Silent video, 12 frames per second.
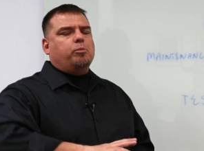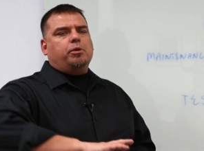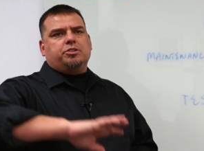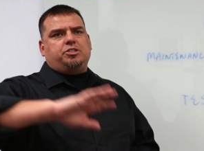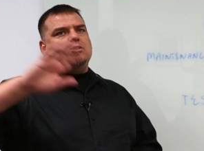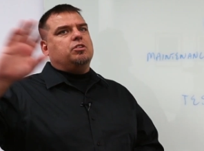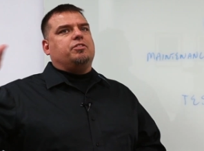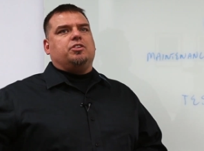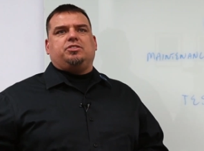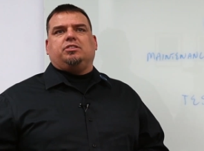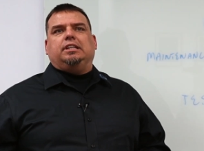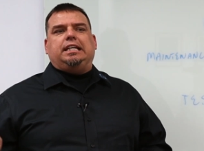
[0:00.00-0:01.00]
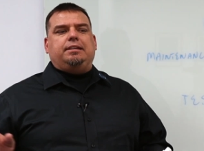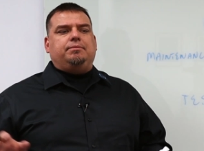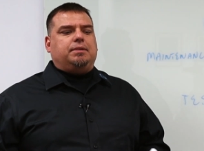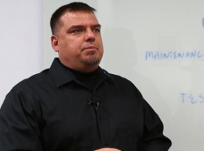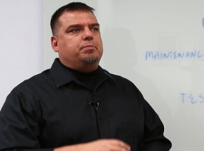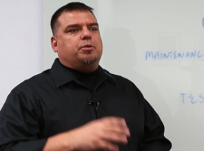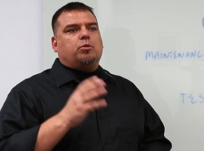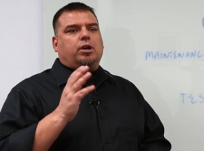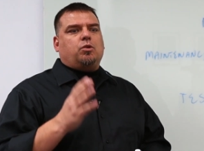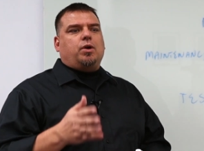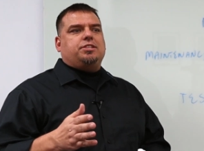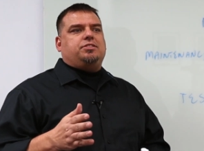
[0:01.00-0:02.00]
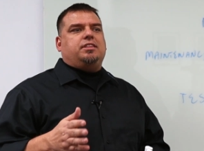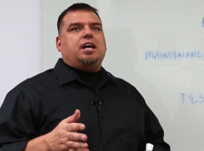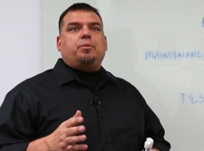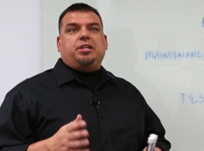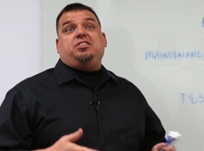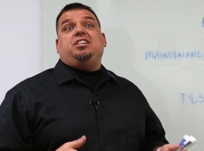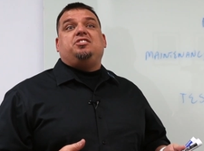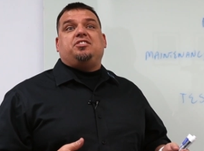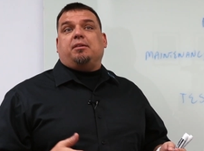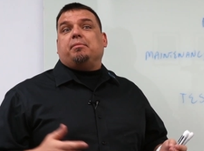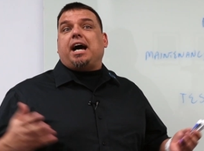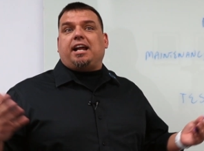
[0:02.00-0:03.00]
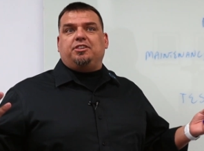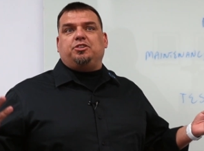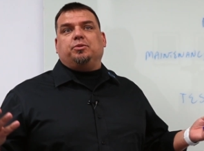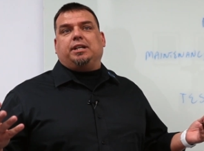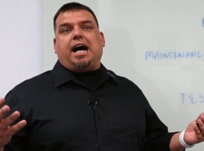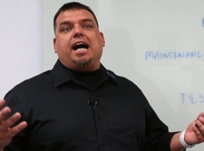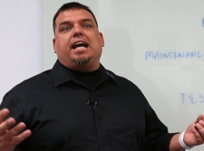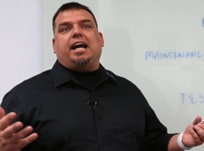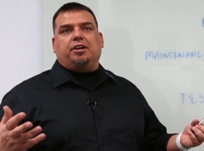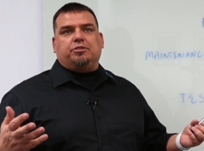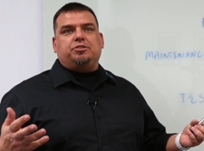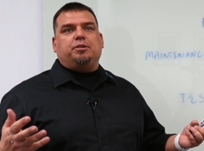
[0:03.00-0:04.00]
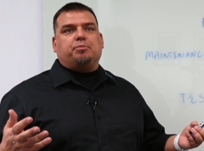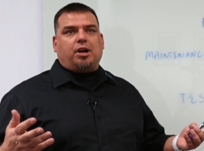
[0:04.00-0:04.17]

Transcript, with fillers: almost universally people requested that we teach them how to do an I I O T